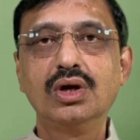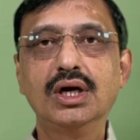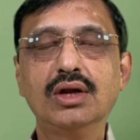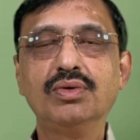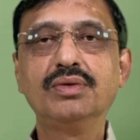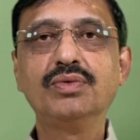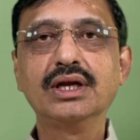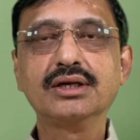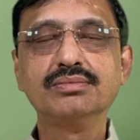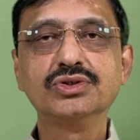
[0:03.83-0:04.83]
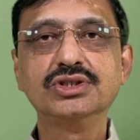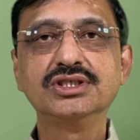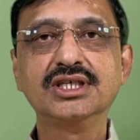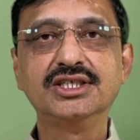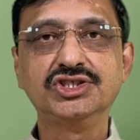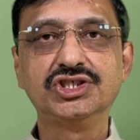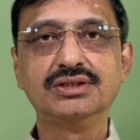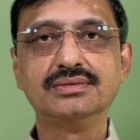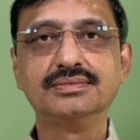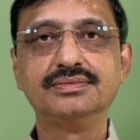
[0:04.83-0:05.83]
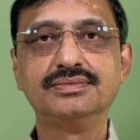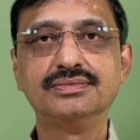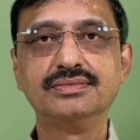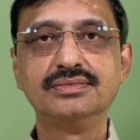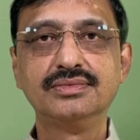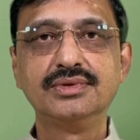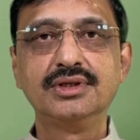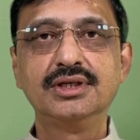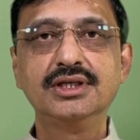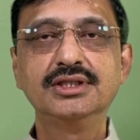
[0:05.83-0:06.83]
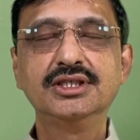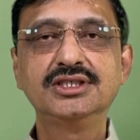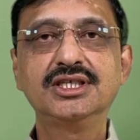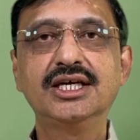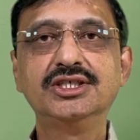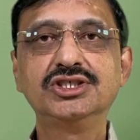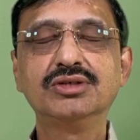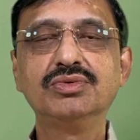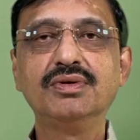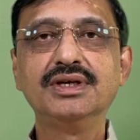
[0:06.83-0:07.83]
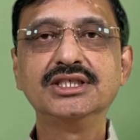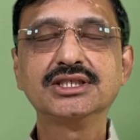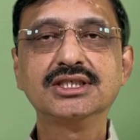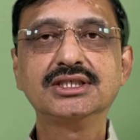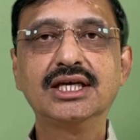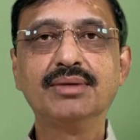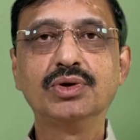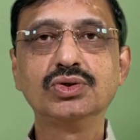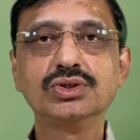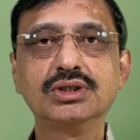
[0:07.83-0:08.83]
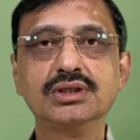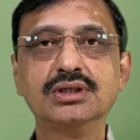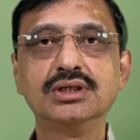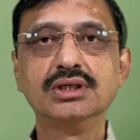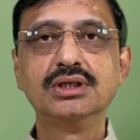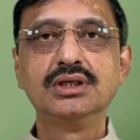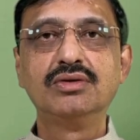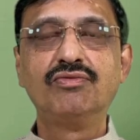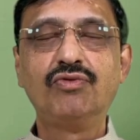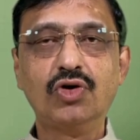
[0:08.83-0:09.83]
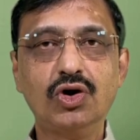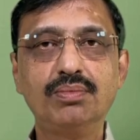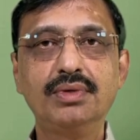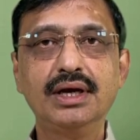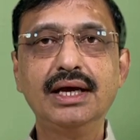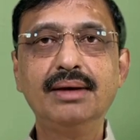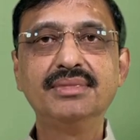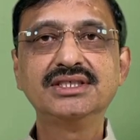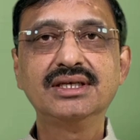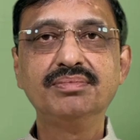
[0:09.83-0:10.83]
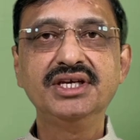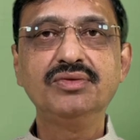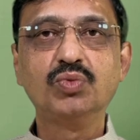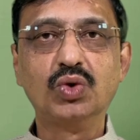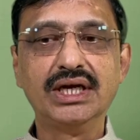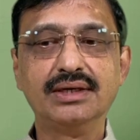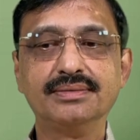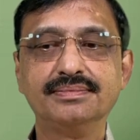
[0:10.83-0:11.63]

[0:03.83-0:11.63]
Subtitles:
Hello and welcome to this edition. In this edition, we will discuss about Form MSME-1.